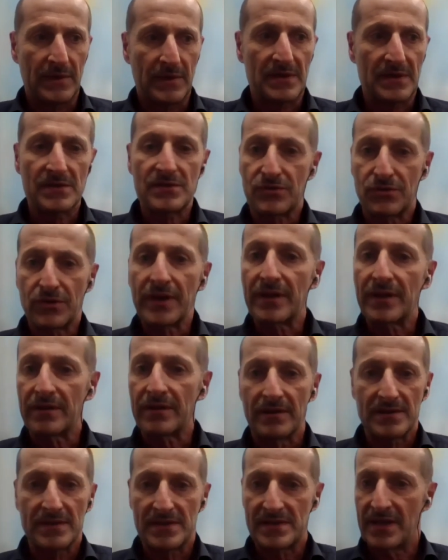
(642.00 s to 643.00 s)
strict
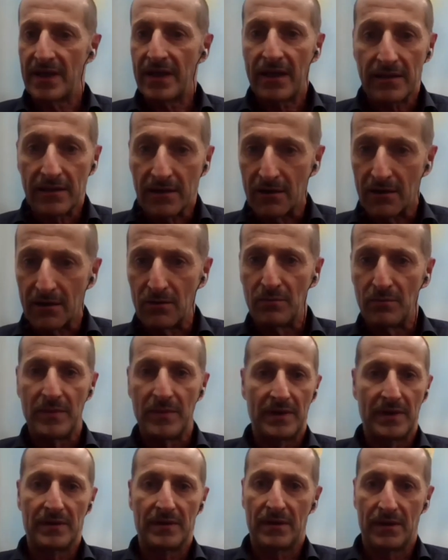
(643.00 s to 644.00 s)
and stay at home
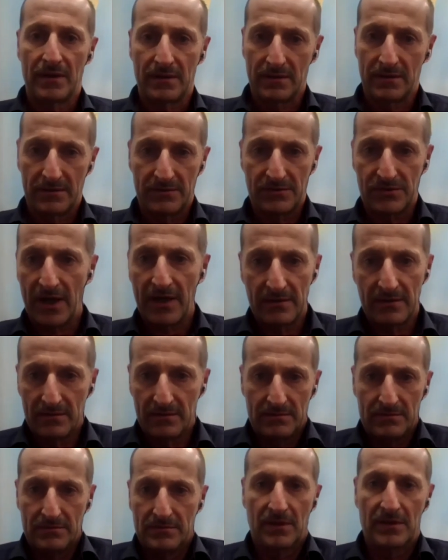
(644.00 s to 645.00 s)
and try
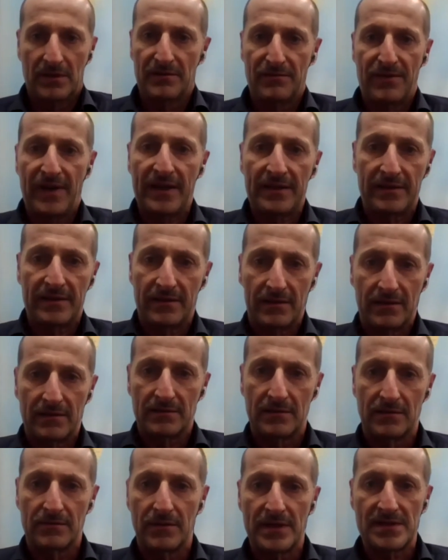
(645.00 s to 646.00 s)
to not affect
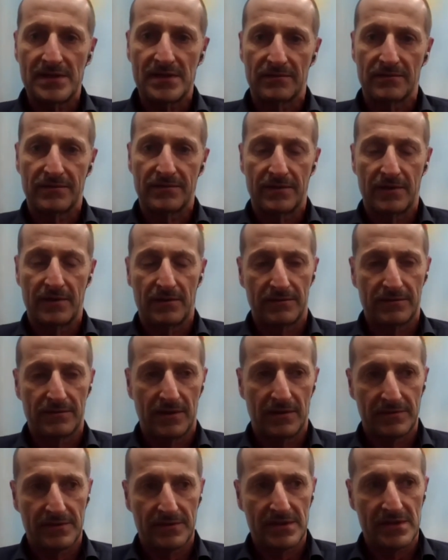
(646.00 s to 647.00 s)
the rest of
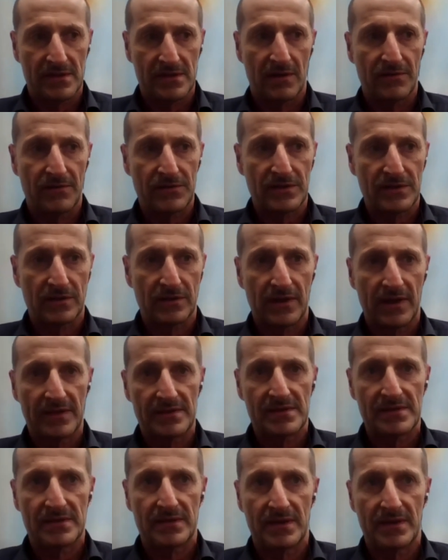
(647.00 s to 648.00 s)
the staff. So
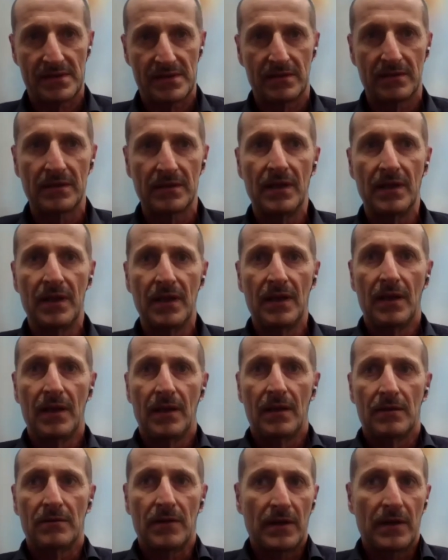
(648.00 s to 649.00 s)
that's good.
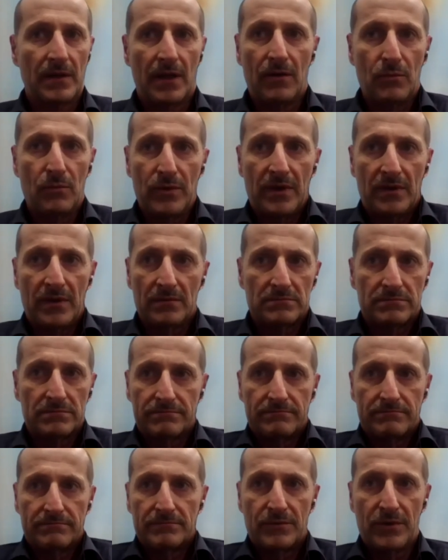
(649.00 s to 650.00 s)
Right now
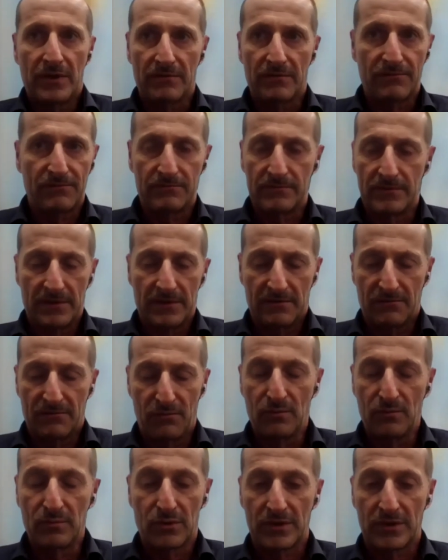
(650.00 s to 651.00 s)
we are in
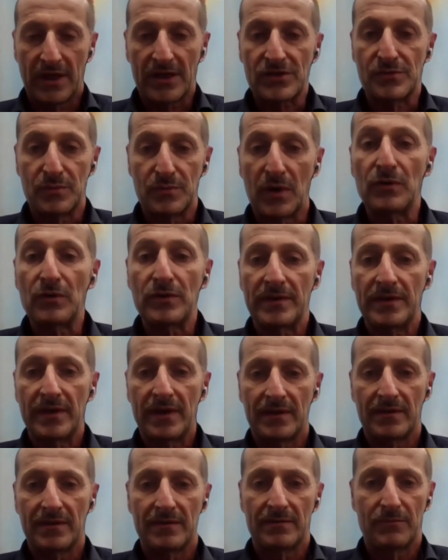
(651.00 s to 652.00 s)
full production mode,
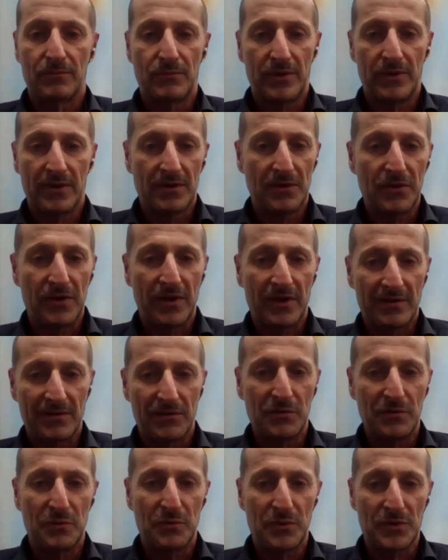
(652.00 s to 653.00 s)
and we are looking
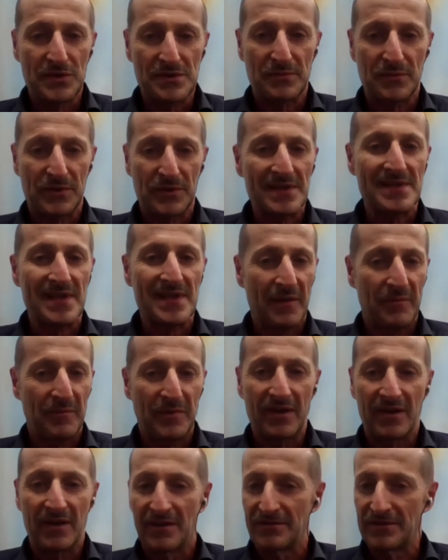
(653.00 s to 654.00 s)
towards what is
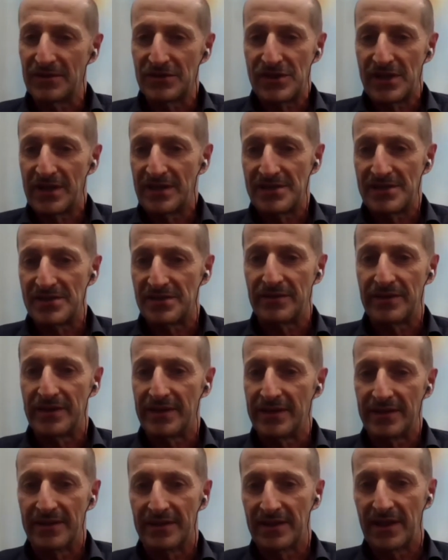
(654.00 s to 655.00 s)
happening after Chinese New
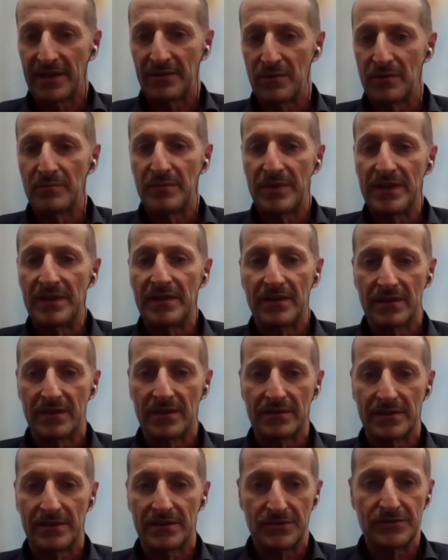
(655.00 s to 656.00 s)
Year, and that will be
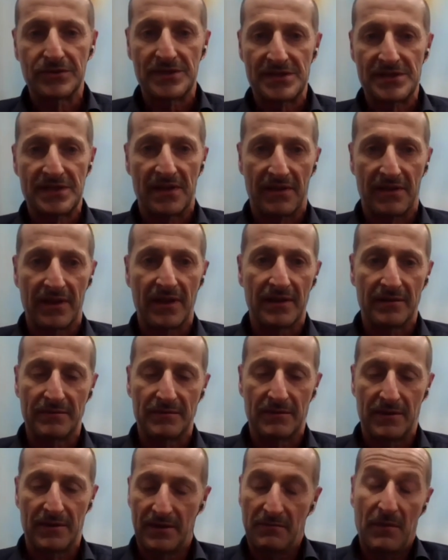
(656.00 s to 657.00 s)
the interesting thing
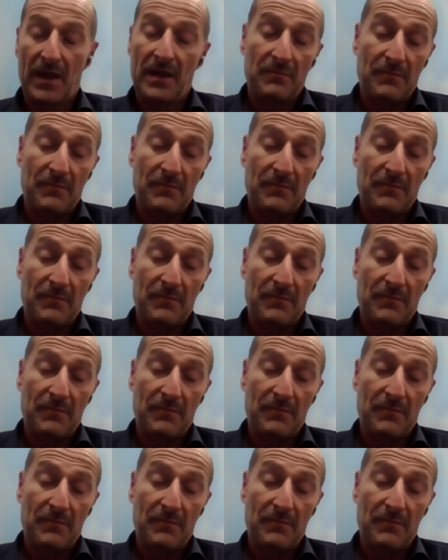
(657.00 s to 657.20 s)
in